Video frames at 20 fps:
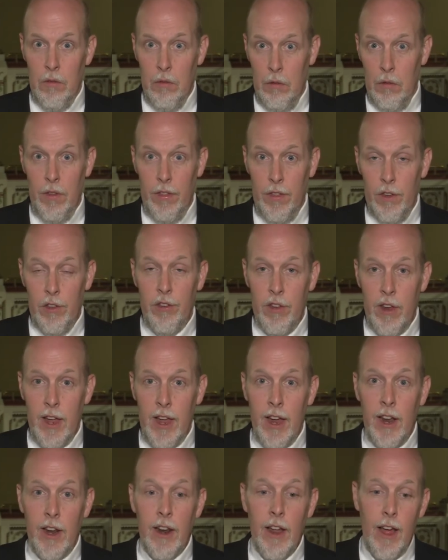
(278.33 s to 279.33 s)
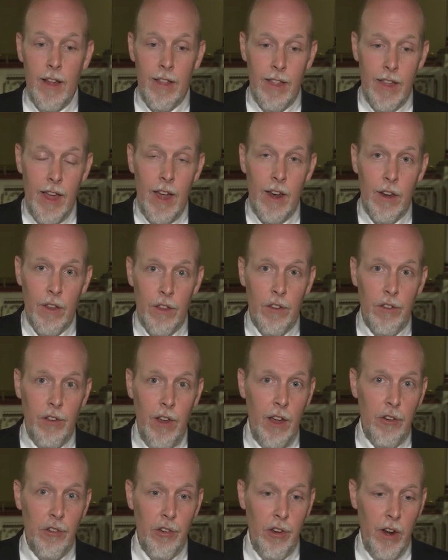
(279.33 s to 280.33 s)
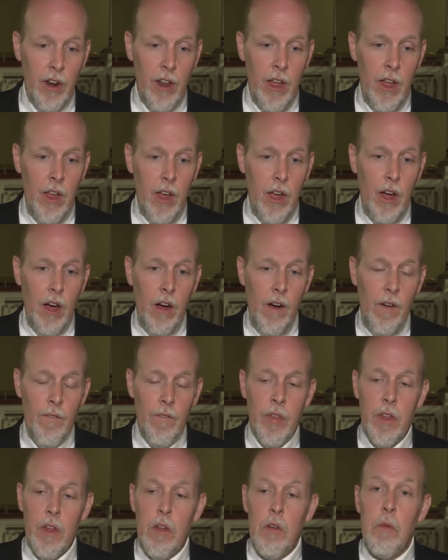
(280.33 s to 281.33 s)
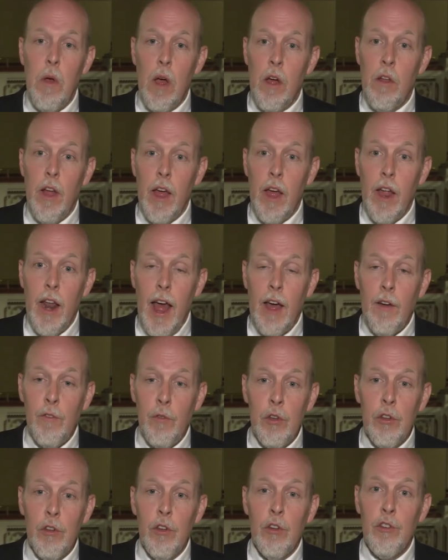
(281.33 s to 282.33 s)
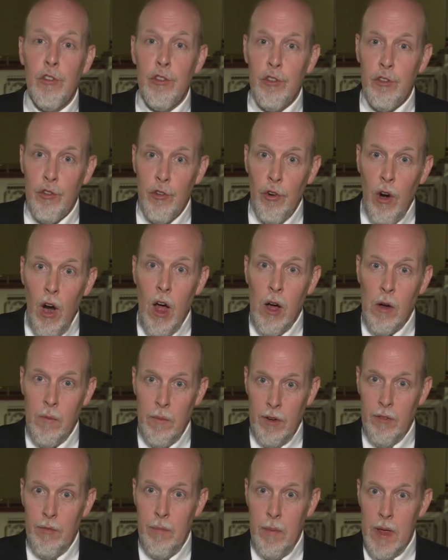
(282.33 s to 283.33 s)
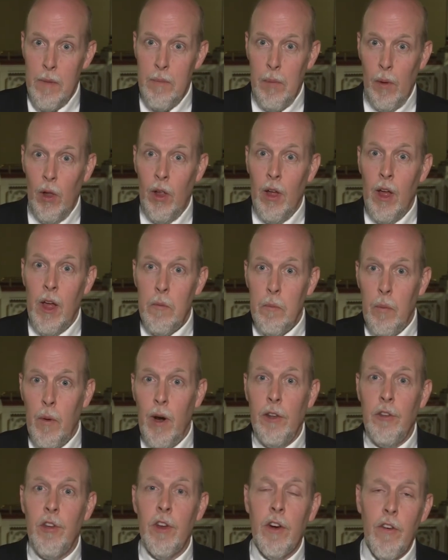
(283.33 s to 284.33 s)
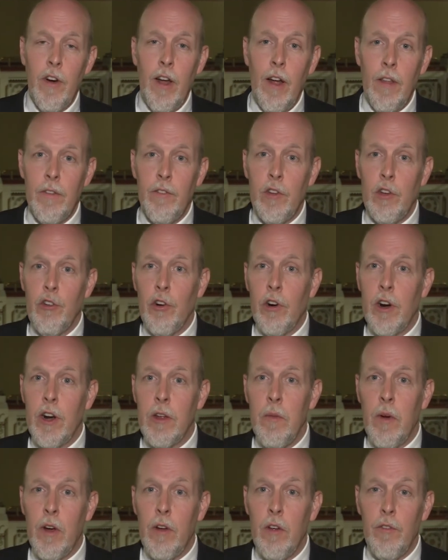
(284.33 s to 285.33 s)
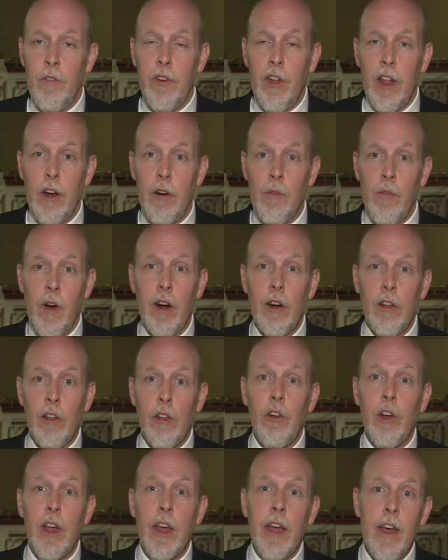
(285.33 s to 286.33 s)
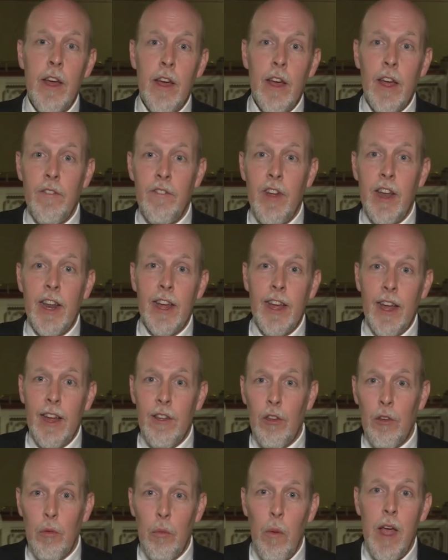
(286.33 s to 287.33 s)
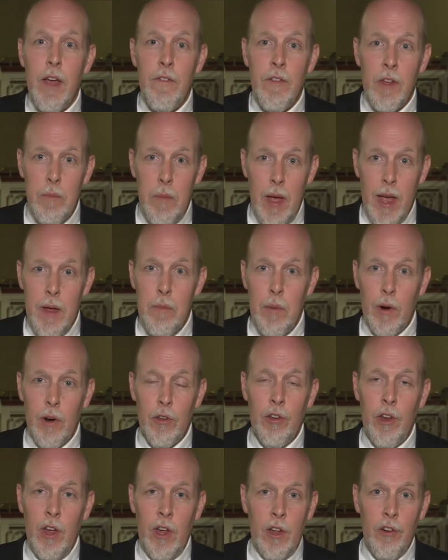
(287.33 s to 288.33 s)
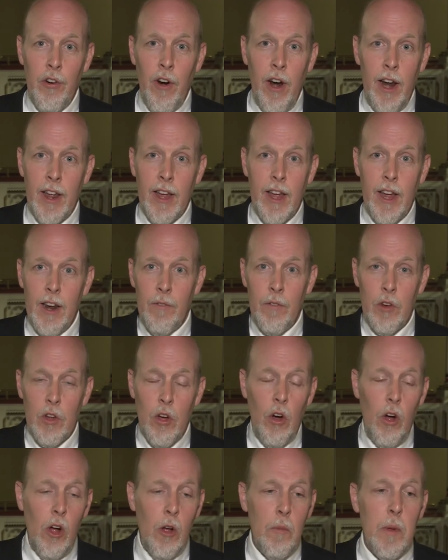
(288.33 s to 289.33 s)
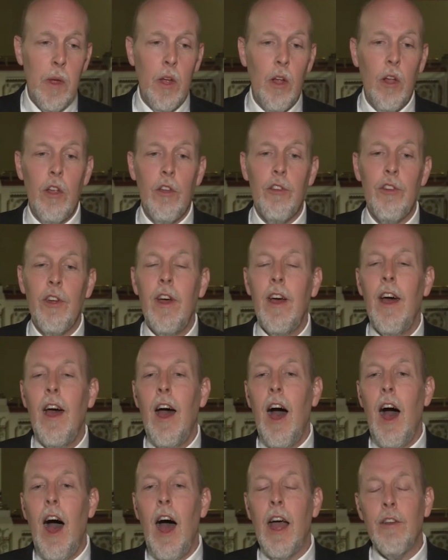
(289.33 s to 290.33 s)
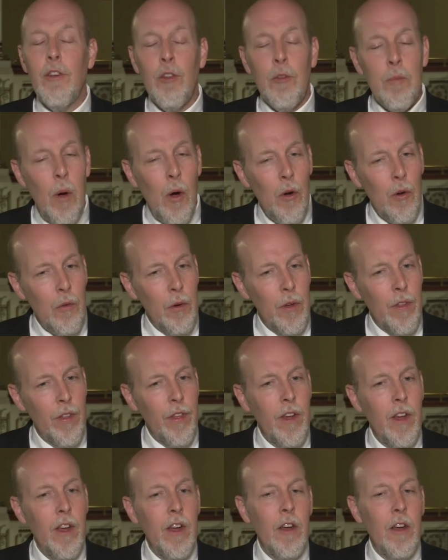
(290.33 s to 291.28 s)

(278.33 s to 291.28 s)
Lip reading: with the scene at the end of the session. An absolute scrum of people pressing around the majority leader Martin Looney, in many cases waving papers, trying to get him to call bills. I spoke with